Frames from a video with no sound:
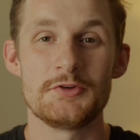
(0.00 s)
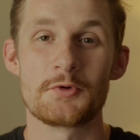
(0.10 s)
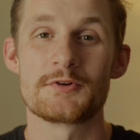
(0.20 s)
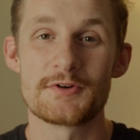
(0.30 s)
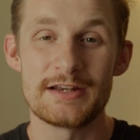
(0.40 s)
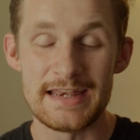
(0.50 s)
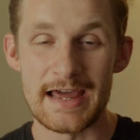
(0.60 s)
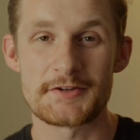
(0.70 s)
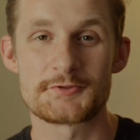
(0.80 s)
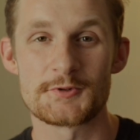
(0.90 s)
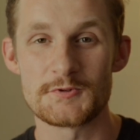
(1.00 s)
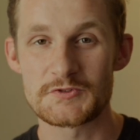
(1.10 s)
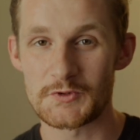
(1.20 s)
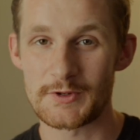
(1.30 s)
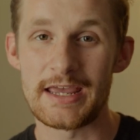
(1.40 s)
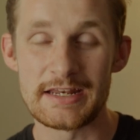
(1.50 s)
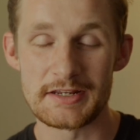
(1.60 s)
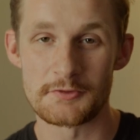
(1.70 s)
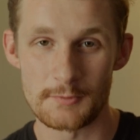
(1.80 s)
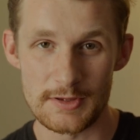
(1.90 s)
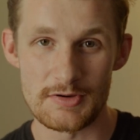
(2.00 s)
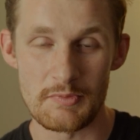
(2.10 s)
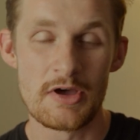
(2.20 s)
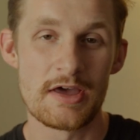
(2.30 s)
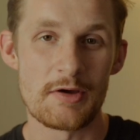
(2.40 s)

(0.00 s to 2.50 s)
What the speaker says: your natural circadian rhythm,